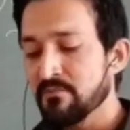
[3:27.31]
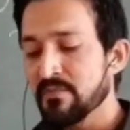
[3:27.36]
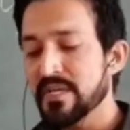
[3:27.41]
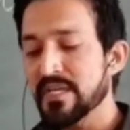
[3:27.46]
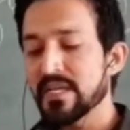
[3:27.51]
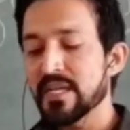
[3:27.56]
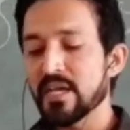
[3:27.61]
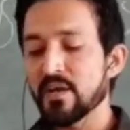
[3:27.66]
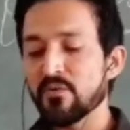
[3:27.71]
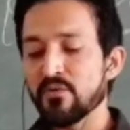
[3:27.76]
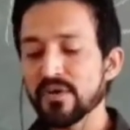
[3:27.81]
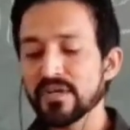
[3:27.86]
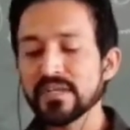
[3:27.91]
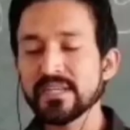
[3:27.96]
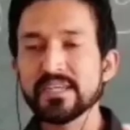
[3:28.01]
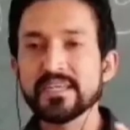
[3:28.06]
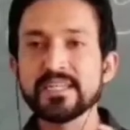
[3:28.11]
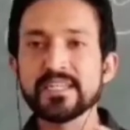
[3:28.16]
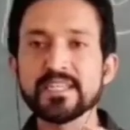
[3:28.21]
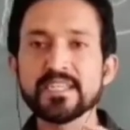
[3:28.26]
may have
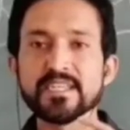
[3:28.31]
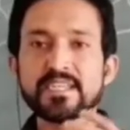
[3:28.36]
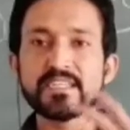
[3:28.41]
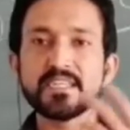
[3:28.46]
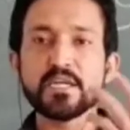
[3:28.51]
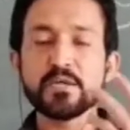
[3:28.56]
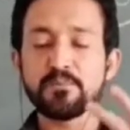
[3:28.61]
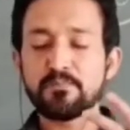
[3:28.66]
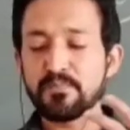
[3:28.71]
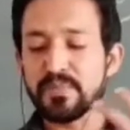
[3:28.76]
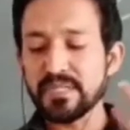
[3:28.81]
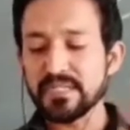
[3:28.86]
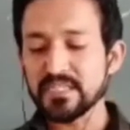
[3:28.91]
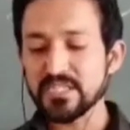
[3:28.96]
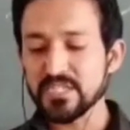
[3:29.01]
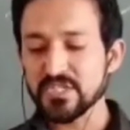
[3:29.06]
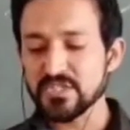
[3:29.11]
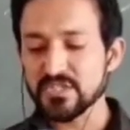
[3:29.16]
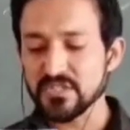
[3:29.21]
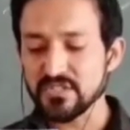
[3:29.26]
a great
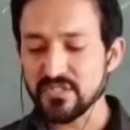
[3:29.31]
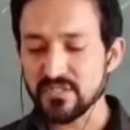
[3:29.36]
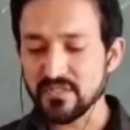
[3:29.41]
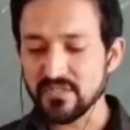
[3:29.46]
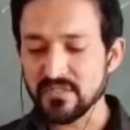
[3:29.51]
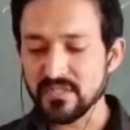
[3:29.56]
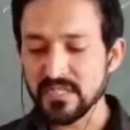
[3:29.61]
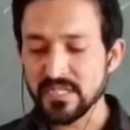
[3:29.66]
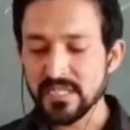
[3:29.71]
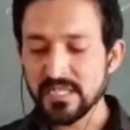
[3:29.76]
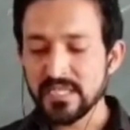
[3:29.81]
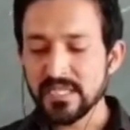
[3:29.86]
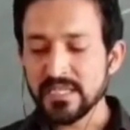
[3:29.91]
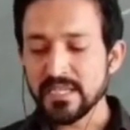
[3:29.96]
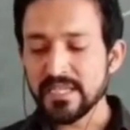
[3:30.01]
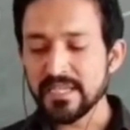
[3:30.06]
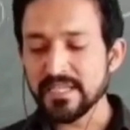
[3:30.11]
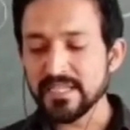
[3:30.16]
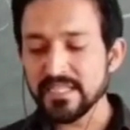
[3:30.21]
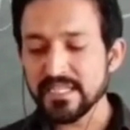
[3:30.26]
implication
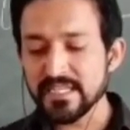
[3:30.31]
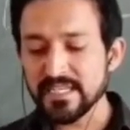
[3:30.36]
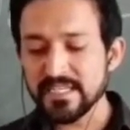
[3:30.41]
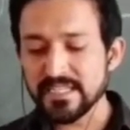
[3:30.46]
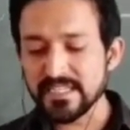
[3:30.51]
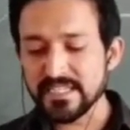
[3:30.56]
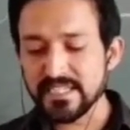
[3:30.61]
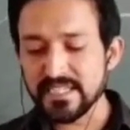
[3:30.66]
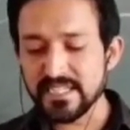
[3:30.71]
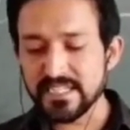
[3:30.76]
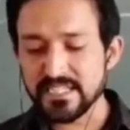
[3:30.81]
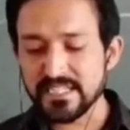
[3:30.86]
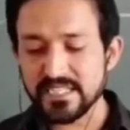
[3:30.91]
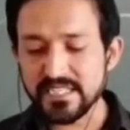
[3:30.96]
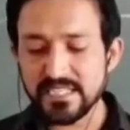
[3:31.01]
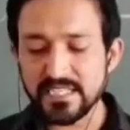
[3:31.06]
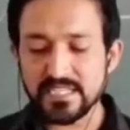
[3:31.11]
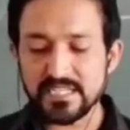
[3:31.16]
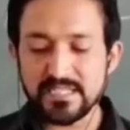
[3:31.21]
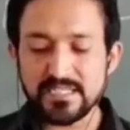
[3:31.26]
in
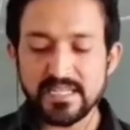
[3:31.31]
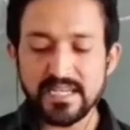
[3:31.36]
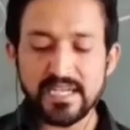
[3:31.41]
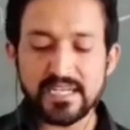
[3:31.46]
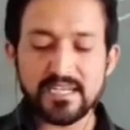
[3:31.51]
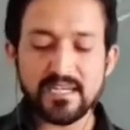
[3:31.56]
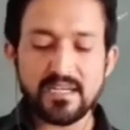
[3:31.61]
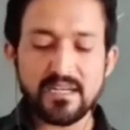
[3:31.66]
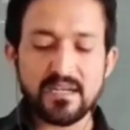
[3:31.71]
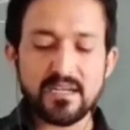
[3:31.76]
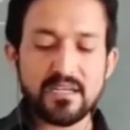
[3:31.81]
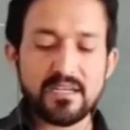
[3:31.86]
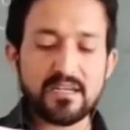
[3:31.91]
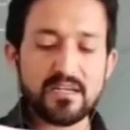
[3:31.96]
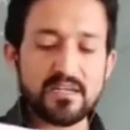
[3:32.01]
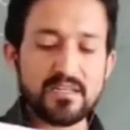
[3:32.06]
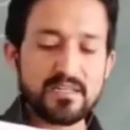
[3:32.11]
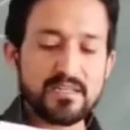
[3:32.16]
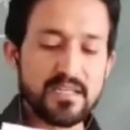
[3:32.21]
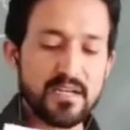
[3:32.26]
indicating that
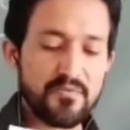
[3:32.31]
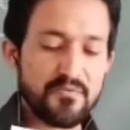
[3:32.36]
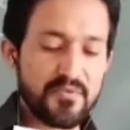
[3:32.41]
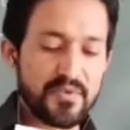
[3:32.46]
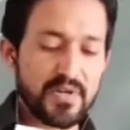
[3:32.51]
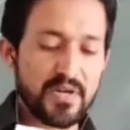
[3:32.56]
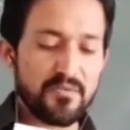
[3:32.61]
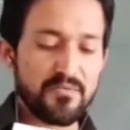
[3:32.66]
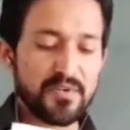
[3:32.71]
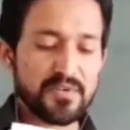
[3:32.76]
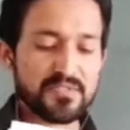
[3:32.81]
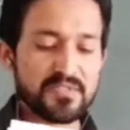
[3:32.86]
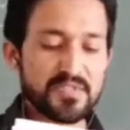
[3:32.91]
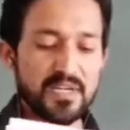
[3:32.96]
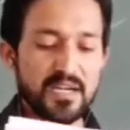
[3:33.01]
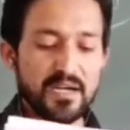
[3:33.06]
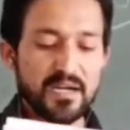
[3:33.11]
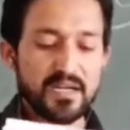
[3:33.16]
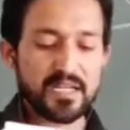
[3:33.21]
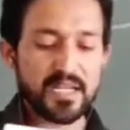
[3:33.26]
the flowers
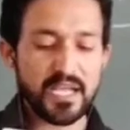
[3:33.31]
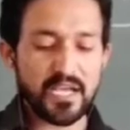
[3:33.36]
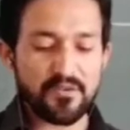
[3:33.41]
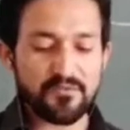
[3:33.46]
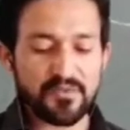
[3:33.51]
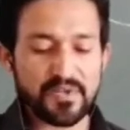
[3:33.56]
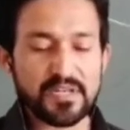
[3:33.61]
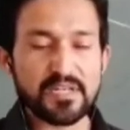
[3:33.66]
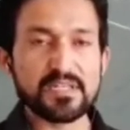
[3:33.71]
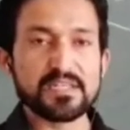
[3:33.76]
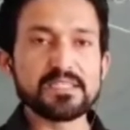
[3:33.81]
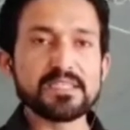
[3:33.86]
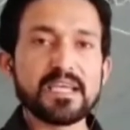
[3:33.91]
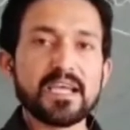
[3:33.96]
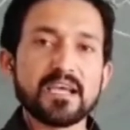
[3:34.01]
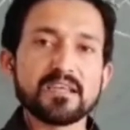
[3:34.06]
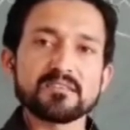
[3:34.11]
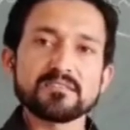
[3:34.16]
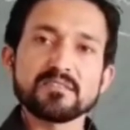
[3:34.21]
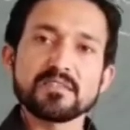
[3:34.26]
are heavenly
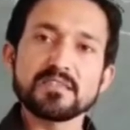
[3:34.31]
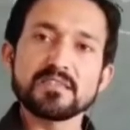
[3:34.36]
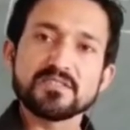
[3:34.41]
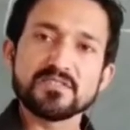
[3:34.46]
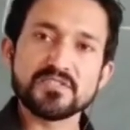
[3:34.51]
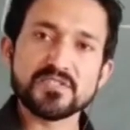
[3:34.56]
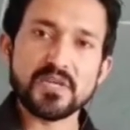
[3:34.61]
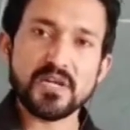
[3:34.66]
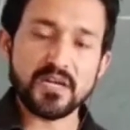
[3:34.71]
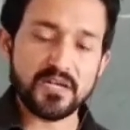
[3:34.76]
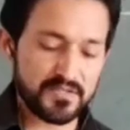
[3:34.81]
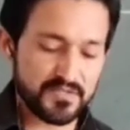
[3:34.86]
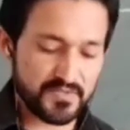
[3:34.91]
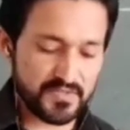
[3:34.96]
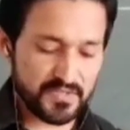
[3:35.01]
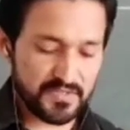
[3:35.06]
as the stars.